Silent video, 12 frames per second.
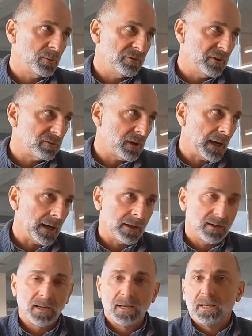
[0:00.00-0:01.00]
ever
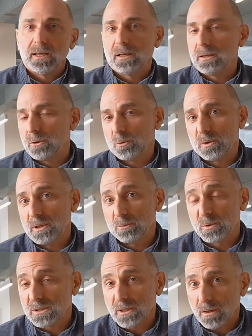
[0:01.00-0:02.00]
had. And it
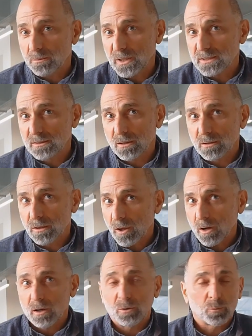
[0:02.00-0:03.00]
was not based on
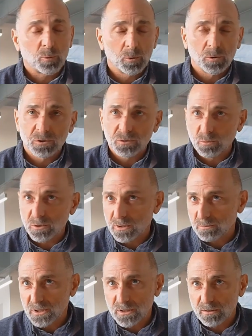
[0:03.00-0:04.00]
law. Rules were
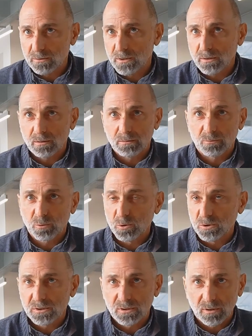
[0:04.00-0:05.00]
immaterial.
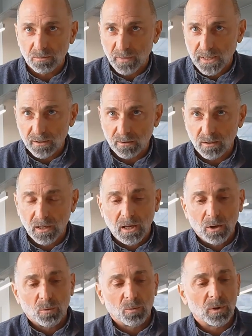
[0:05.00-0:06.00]
Rules didn't matter.
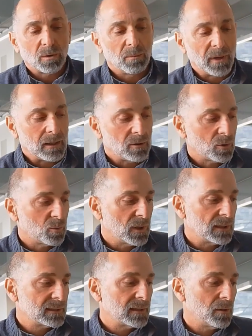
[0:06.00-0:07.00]
What mattered
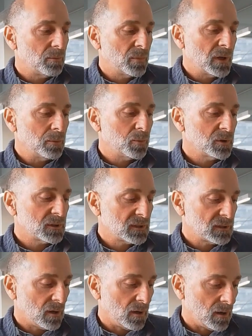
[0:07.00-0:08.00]
was that people
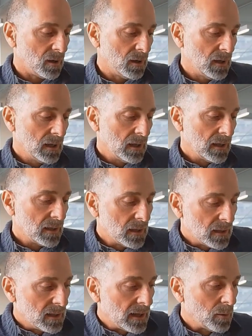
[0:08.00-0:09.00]
saw
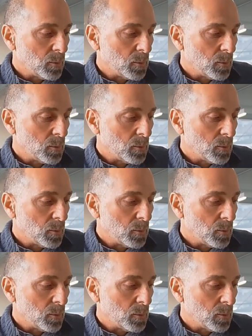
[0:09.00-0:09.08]
that they